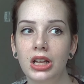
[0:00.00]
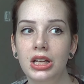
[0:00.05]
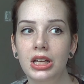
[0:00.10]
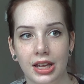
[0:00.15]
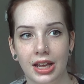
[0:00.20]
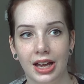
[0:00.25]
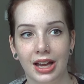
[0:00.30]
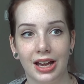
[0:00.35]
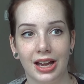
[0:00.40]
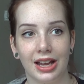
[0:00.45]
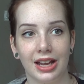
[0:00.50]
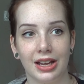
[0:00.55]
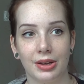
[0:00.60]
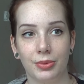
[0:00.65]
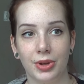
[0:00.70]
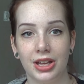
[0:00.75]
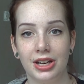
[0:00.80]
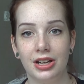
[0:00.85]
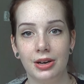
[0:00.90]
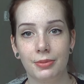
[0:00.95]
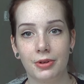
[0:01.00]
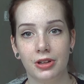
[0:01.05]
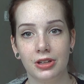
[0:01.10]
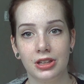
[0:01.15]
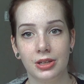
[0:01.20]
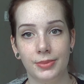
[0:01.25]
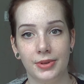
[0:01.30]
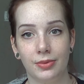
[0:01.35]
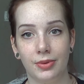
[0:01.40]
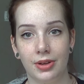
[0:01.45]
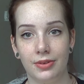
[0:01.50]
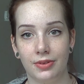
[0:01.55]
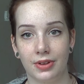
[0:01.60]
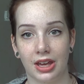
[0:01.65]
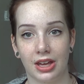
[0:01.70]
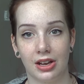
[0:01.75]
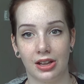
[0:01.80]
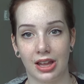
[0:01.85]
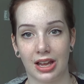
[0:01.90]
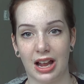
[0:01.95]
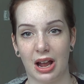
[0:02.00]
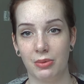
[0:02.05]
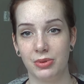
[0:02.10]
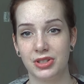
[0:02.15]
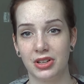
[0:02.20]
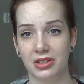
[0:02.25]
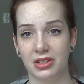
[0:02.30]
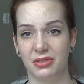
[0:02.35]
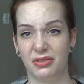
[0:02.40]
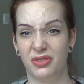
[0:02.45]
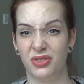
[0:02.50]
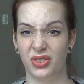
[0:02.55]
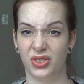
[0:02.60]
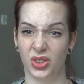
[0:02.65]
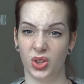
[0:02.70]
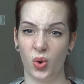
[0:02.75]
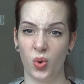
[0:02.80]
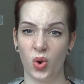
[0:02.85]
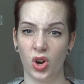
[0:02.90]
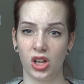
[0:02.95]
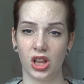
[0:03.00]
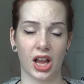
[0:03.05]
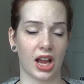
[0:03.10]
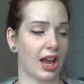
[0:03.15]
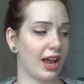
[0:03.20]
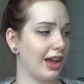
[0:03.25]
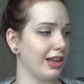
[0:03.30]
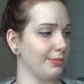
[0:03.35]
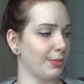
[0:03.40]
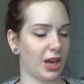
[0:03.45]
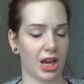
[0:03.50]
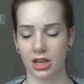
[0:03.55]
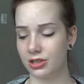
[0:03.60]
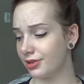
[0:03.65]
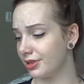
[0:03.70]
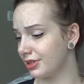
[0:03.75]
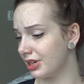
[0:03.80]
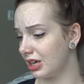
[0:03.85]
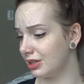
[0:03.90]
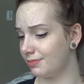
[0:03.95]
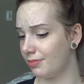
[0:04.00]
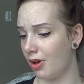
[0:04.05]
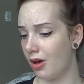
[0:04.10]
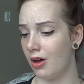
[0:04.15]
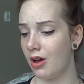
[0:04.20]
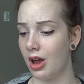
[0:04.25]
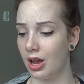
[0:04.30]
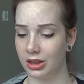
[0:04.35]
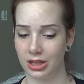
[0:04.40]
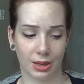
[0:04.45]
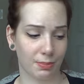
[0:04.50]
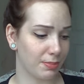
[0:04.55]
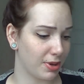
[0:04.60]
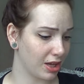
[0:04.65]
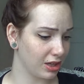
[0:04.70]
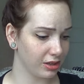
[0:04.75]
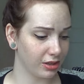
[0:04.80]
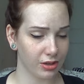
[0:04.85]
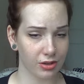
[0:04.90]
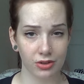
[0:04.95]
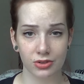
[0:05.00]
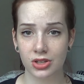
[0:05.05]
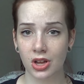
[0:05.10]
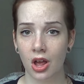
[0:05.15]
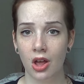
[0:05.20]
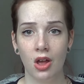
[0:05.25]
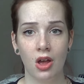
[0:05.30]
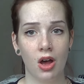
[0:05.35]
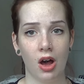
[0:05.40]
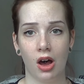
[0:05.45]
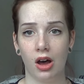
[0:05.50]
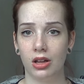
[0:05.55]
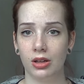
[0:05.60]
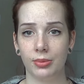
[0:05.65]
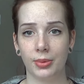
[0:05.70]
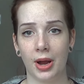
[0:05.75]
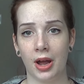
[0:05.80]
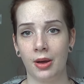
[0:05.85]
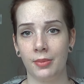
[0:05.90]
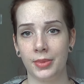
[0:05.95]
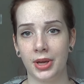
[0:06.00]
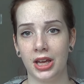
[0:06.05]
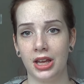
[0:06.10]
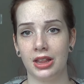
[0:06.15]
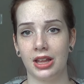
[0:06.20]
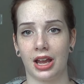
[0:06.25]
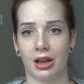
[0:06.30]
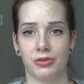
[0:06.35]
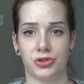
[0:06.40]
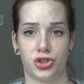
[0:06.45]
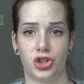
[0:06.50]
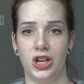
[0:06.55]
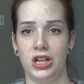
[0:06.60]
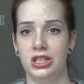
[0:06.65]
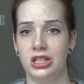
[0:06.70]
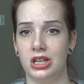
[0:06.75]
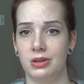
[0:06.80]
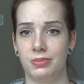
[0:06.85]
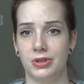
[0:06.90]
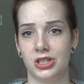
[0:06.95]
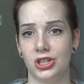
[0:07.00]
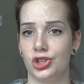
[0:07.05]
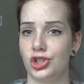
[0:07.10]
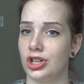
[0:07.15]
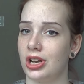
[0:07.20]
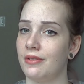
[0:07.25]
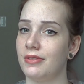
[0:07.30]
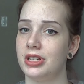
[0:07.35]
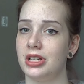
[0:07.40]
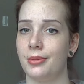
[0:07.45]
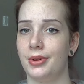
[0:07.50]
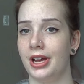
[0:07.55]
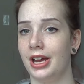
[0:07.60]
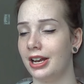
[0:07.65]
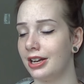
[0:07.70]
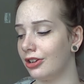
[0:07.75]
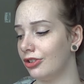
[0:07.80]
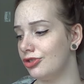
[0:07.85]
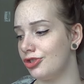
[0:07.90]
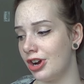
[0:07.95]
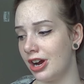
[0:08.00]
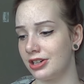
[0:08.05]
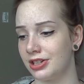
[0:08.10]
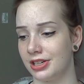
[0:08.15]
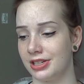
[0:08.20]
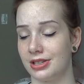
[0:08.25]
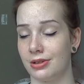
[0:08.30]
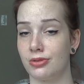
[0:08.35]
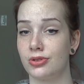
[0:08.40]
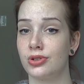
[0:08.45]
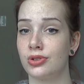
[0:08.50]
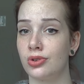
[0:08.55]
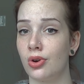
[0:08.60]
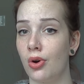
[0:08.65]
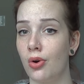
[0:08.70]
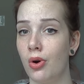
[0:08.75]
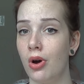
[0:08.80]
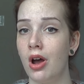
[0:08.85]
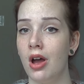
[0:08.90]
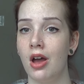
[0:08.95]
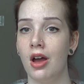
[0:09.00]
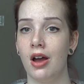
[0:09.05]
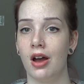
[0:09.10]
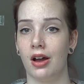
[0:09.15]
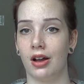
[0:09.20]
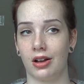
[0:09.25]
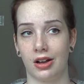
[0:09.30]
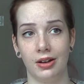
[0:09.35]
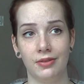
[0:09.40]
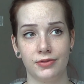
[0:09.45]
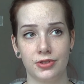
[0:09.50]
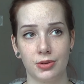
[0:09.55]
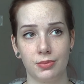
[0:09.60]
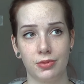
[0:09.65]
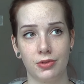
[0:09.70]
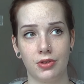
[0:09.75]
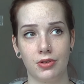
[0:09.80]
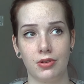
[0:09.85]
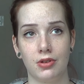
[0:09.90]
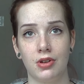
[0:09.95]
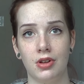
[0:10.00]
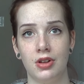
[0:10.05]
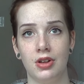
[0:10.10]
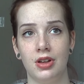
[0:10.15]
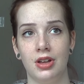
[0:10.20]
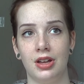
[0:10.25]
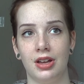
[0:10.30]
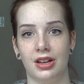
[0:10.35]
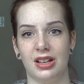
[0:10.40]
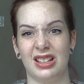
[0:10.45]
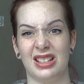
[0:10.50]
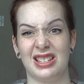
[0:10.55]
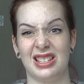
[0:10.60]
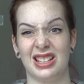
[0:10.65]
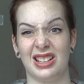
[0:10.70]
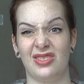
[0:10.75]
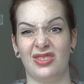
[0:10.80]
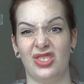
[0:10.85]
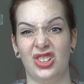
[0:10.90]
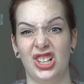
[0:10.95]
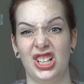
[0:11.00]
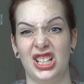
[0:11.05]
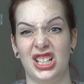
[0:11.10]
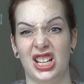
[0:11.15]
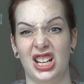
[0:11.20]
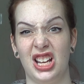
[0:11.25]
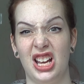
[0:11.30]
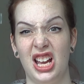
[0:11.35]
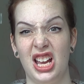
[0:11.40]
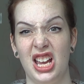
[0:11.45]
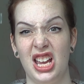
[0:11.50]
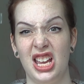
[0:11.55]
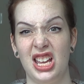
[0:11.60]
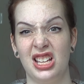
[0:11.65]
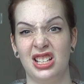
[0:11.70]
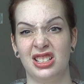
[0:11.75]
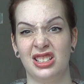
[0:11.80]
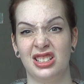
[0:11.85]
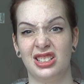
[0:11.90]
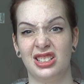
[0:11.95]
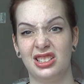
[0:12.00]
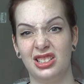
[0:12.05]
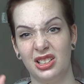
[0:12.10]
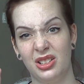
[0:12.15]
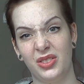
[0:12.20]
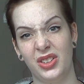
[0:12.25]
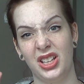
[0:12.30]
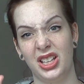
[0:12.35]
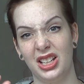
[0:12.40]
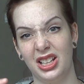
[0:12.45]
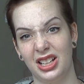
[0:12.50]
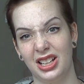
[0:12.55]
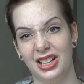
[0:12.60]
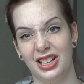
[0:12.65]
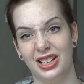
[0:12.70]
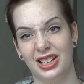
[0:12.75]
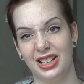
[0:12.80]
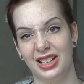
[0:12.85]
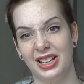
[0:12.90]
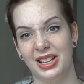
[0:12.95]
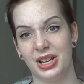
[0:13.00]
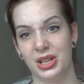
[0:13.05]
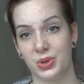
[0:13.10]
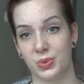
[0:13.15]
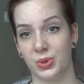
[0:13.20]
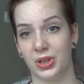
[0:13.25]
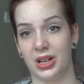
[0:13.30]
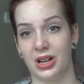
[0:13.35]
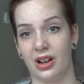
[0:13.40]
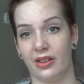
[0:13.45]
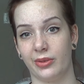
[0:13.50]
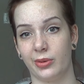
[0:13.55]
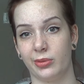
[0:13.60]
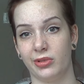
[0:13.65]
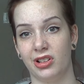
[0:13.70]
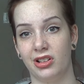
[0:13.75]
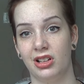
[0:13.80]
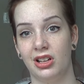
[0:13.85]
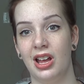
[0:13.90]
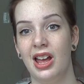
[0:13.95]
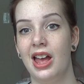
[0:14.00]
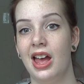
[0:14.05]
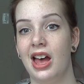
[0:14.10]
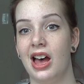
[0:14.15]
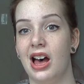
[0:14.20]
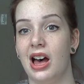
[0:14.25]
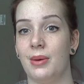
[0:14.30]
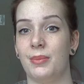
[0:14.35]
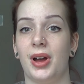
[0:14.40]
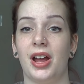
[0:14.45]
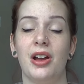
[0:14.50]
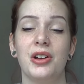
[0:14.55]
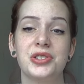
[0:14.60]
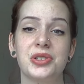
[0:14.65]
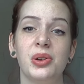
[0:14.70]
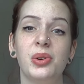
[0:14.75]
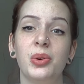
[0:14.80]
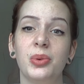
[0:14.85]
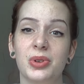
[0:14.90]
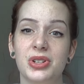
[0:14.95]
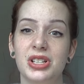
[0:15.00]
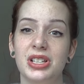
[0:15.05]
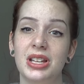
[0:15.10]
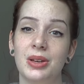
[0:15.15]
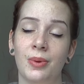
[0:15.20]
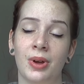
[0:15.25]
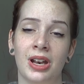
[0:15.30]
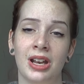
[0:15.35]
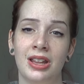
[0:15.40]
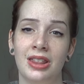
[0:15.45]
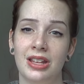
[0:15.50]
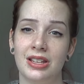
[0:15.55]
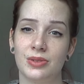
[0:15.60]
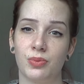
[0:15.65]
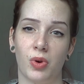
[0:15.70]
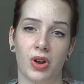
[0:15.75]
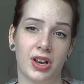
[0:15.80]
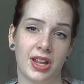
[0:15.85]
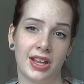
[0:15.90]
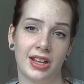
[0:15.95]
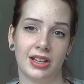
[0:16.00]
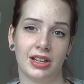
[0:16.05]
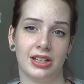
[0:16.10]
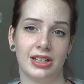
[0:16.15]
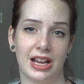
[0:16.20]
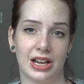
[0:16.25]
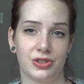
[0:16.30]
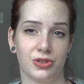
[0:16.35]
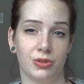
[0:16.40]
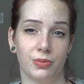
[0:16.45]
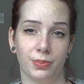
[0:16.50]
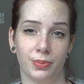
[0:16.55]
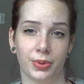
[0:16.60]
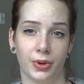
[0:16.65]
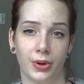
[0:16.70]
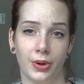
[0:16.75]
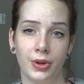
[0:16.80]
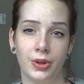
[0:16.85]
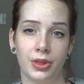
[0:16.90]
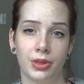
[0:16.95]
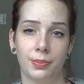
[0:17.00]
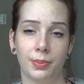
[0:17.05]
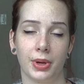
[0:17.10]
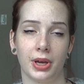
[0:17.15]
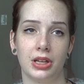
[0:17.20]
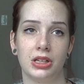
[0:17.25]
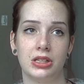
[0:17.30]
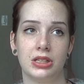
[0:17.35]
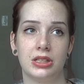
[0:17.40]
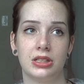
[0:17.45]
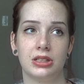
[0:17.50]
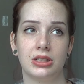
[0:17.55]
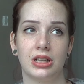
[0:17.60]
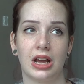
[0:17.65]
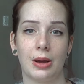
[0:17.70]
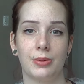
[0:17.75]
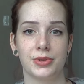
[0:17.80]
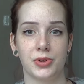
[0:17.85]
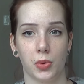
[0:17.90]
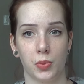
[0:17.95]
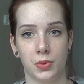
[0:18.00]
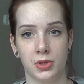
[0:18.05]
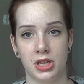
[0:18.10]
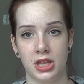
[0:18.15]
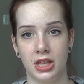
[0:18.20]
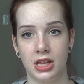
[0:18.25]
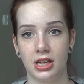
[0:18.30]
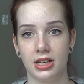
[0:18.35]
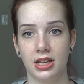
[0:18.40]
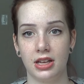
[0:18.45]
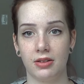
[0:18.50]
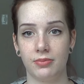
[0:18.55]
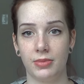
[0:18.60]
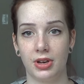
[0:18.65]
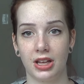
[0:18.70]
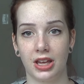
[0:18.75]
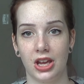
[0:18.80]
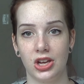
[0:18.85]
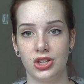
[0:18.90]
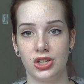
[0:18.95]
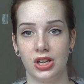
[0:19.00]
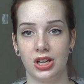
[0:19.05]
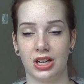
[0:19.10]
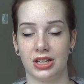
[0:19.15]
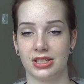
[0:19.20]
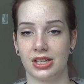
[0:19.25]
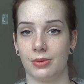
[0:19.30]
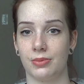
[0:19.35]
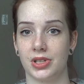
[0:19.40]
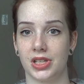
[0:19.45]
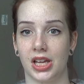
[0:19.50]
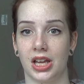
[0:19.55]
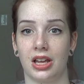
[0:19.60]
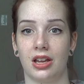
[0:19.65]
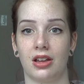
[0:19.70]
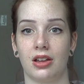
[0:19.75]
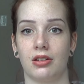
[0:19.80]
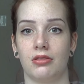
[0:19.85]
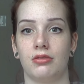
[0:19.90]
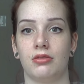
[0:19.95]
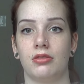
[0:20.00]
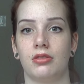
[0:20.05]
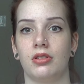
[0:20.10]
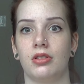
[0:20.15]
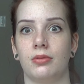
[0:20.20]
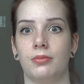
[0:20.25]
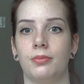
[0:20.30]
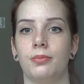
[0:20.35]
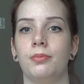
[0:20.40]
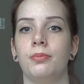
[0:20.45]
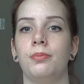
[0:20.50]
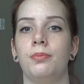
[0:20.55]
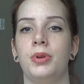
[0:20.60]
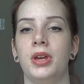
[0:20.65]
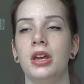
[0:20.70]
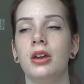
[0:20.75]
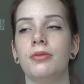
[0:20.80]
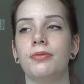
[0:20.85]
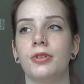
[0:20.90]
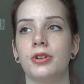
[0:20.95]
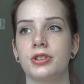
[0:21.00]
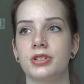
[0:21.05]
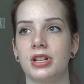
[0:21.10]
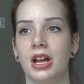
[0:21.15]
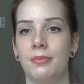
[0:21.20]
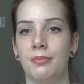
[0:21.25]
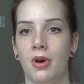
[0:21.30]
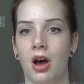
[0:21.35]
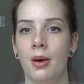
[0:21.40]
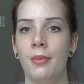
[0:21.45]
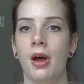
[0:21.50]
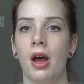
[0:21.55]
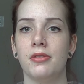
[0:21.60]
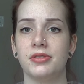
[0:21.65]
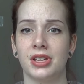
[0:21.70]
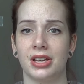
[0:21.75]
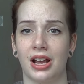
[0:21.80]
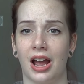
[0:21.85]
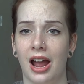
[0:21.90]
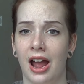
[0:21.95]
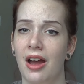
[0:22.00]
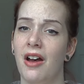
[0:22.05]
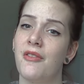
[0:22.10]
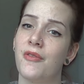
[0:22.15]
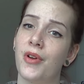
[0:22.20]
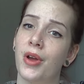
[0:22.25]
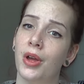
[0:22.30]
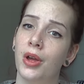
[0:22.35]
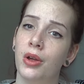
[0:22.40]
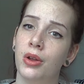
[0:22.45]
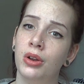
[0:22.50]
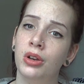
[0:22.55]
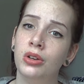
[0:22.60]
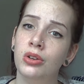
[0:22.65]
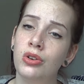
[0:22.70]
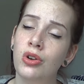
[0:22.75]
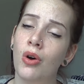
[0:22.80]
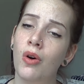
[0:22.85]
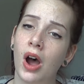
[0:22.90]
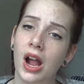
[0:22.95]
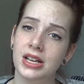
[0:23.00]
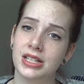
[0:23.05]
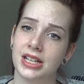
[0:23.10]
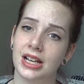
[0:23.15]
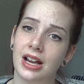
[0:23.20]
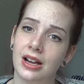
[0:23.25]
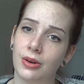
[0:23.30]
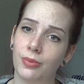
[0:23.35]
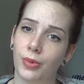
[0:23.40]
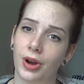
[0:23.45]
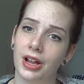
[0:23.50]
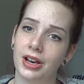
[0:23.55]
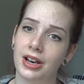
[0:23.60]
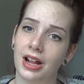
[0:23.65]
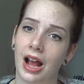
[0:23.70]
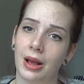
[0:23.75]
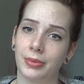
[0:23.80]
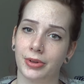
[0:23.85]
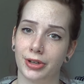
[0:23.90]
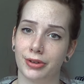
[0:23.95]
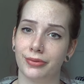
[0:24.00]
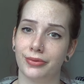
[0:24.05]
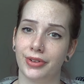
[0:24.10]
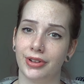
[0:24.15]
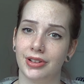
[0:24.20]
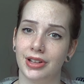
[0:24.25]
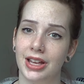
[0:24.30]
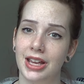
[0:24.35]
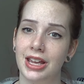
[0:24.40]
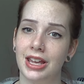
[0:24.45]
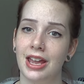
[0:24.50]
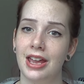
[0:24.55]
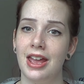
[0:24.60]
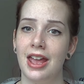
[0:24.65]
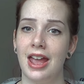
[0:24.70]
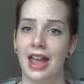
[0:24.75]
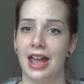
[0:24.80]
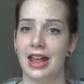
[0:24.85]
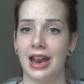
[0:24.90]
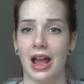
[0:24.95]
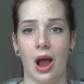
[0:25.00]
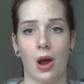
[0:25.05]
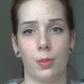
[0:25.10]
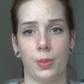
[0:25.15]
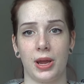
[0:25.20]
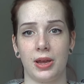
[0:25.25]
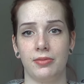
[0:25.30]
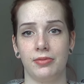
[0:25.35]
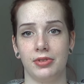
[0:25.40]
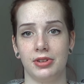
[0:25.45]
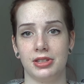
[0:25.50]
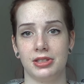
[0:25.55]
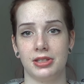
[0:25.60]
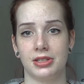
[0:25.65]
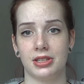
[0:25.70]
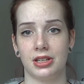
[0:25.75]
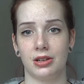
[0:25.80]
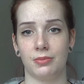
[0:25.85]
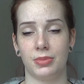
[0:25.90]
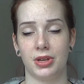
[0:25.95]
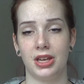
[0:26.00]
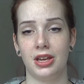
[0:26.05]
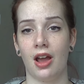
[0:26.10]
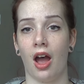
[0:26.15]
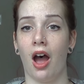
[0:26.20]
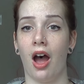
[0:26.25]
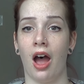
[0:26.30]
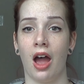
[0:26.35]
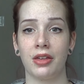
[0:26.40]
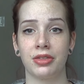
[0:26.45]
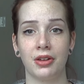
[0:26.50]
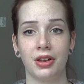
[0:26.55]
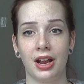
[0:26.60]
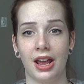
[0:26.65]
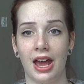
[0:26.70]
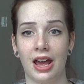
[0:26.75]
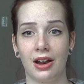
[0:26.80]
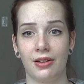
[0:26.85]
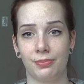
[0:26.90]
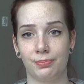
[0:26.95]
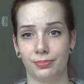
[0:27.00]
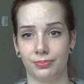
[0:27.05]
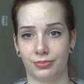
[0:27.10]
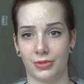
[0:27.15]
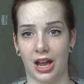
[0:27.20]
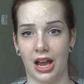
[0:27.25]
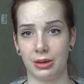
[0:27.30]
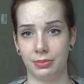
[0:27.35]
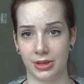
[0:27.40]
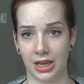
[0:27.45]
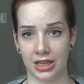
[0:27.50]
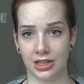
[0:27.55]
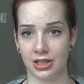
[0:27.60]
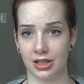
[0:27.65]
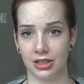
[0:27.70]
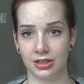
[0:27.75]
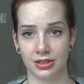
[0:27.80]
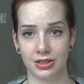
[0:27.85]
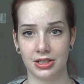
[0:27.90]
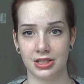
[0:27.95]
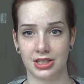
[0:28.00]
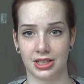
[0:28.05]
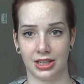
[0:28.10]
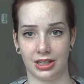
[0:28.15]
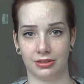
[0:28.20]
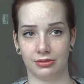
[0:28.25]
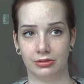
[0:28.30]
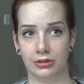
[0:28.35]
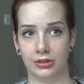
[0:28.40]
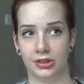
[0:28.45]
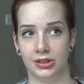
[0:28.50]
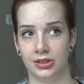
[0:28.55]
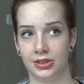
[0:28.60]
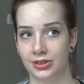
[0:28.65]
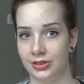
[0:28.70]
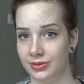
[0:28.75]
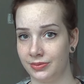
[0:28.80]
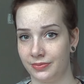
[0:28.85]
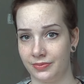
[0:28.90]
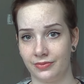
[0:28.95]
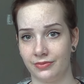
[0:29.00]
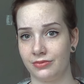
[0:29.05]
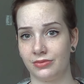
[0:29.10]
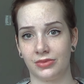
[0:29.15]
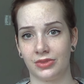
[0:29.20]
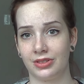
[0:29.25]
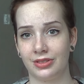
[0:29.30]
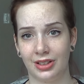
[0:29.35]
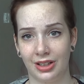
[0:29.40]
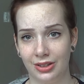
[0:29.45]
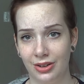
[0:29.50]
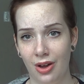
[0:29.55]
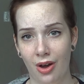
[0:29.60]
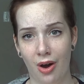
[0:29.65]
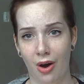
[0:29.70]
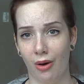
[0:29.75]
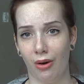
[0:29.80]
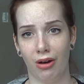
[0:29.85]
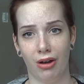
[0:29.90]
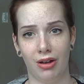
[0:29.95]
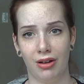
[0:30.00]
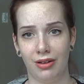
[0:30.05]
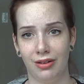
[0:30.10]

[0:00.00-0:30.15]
yeah, we ended up calling the midwife again. Like I was on the floor, like I had my exercise ball, I had like pillows all around me. Like I was changing position every time I had a contraction because I was so uncomfortable. I was like wanting to die. It was really uncomfortable. I also originally went in this wanting a natural birth, but I was open to the idea of medication because I was like, being a first-time mom, I was like, I have no idea what I'm gonna feel like and how painful this is gonna be. I thought I had a high pain tolerance. Like, no.